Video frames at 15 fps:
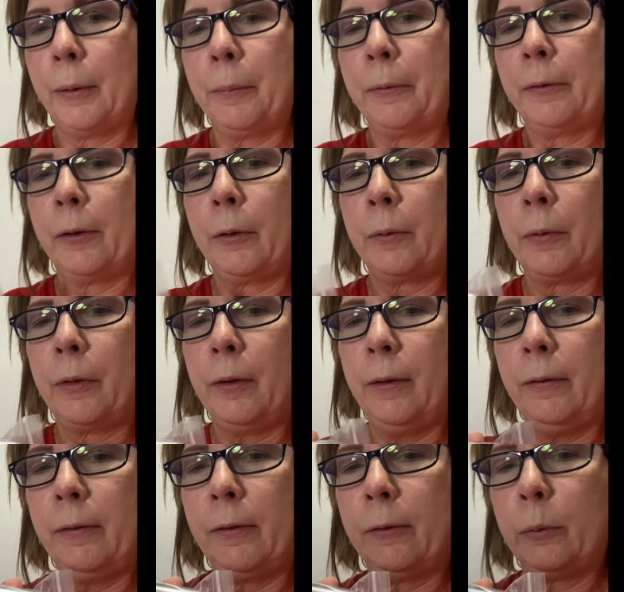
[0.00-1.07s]
So
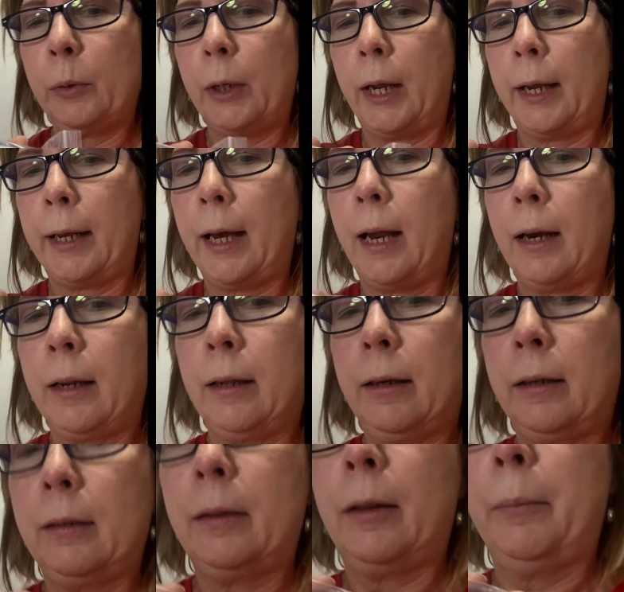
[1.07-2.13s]
this is what I got
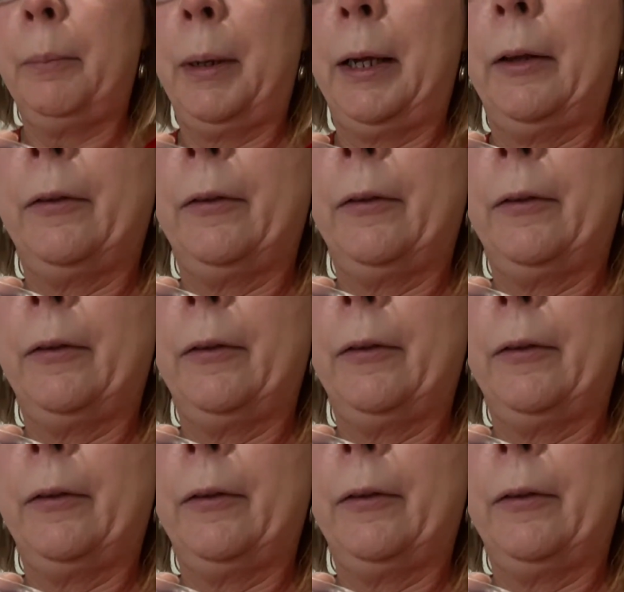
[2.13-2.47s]
in the mail